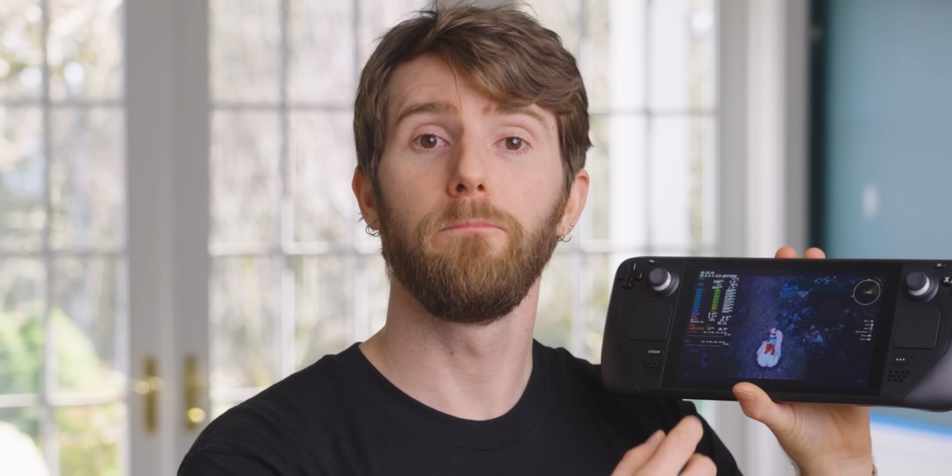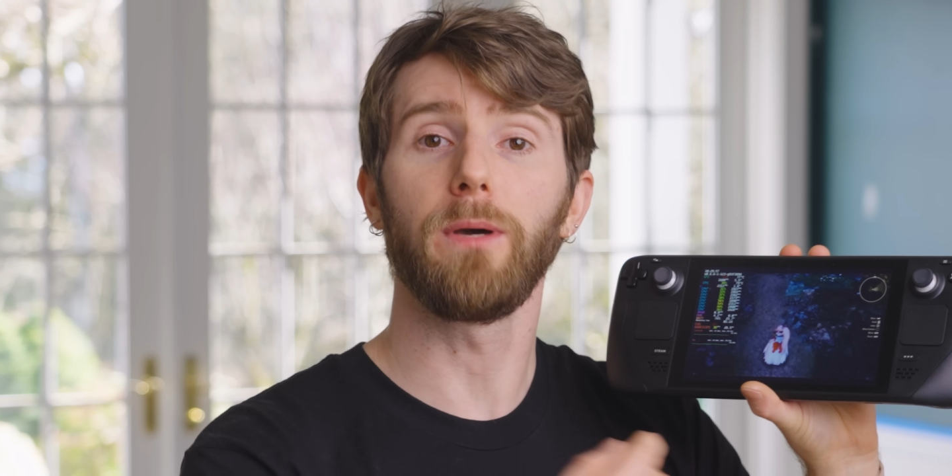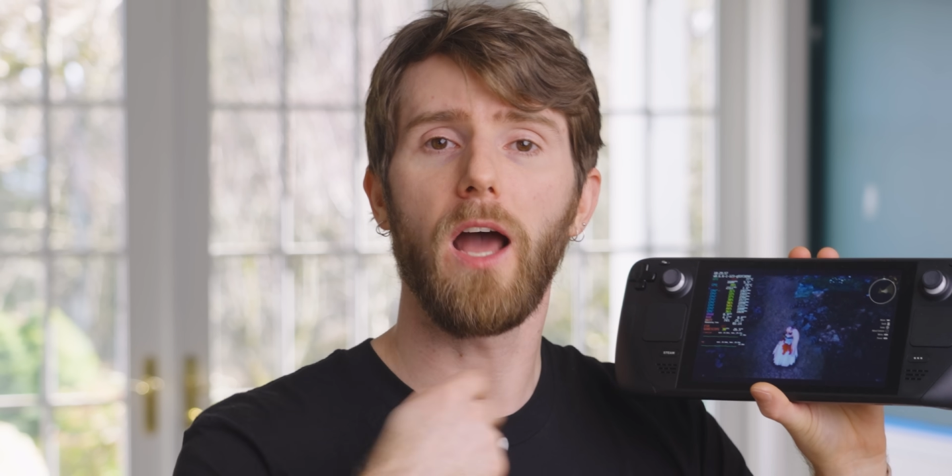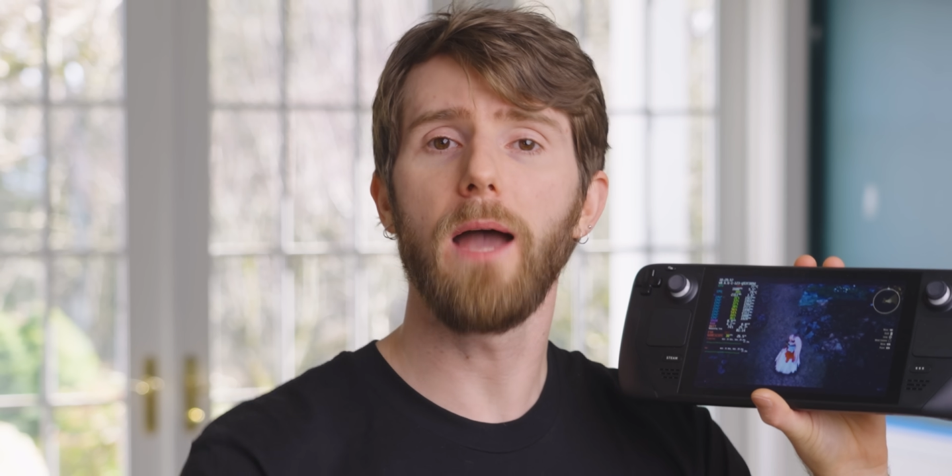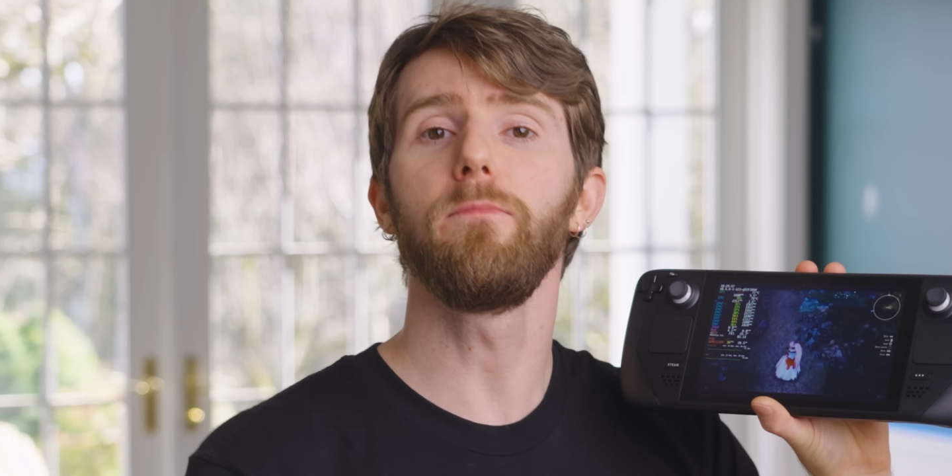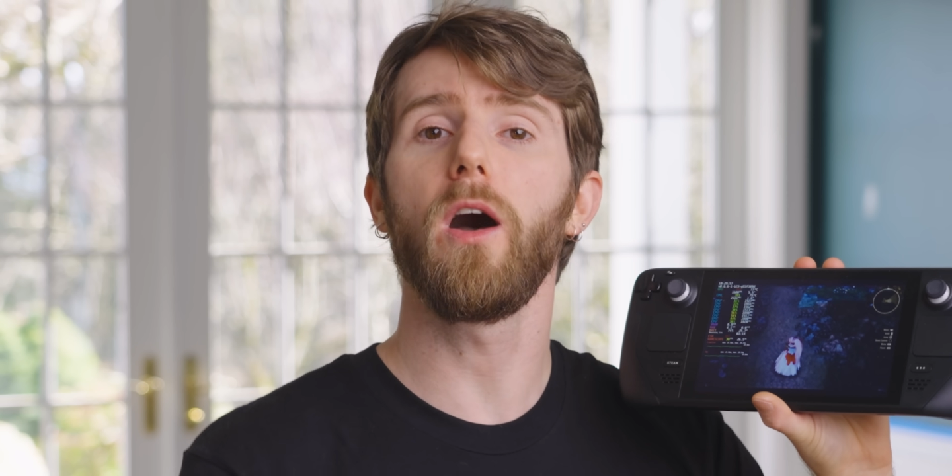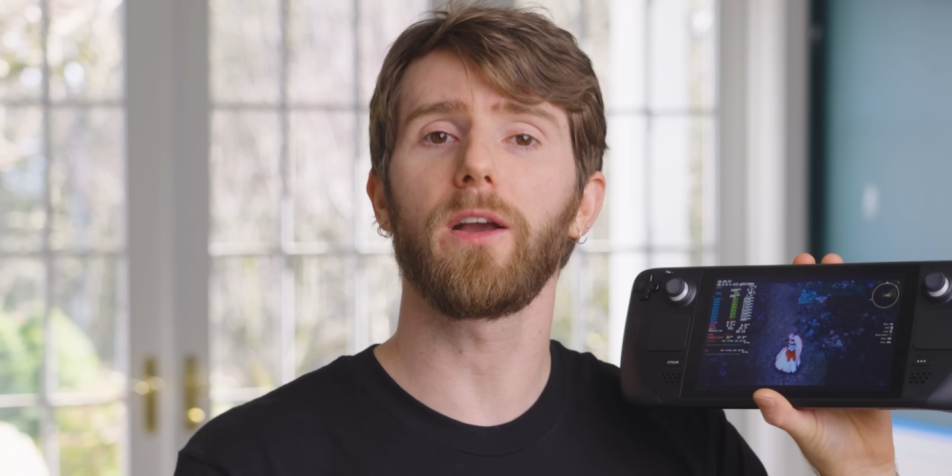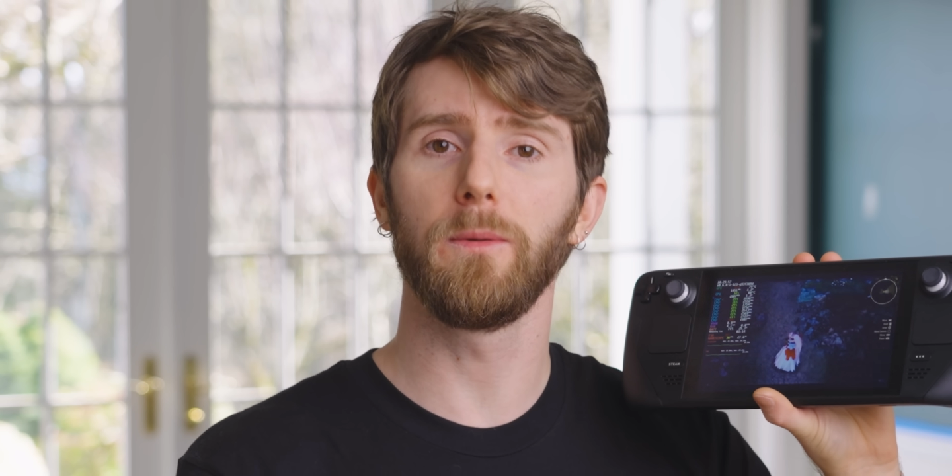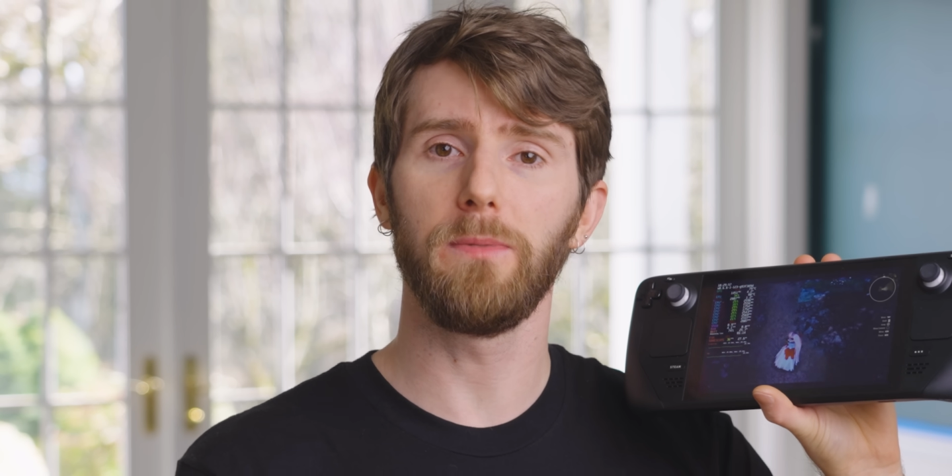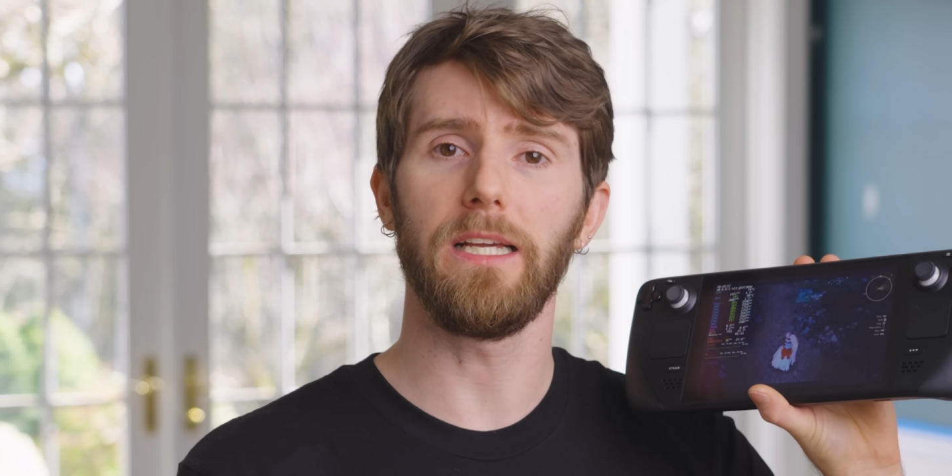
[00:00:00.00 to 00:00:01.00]
but I'm
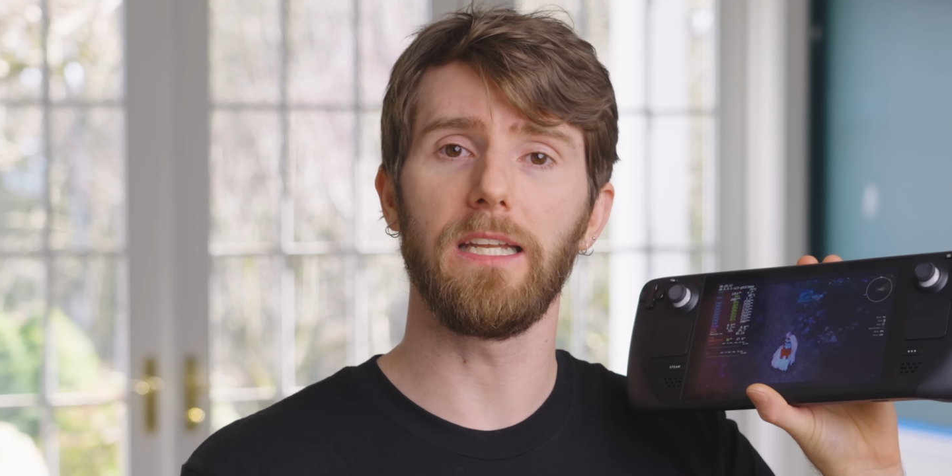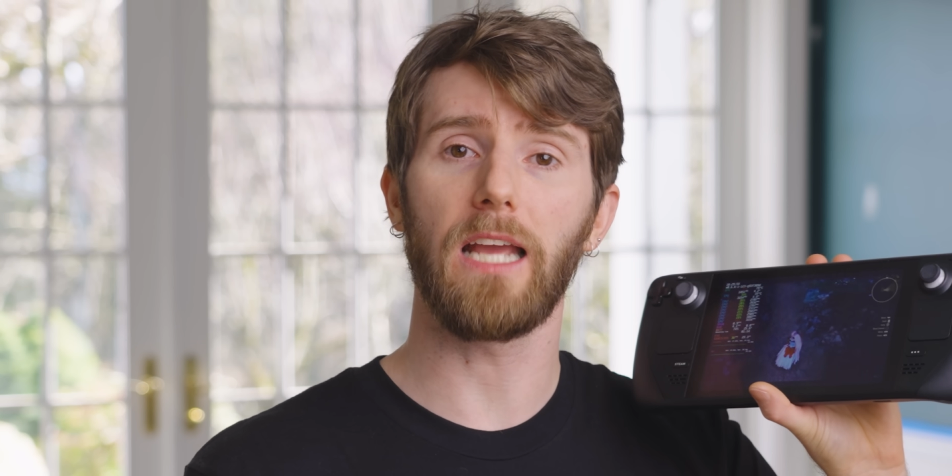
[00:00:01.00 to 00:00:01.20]
not complaining.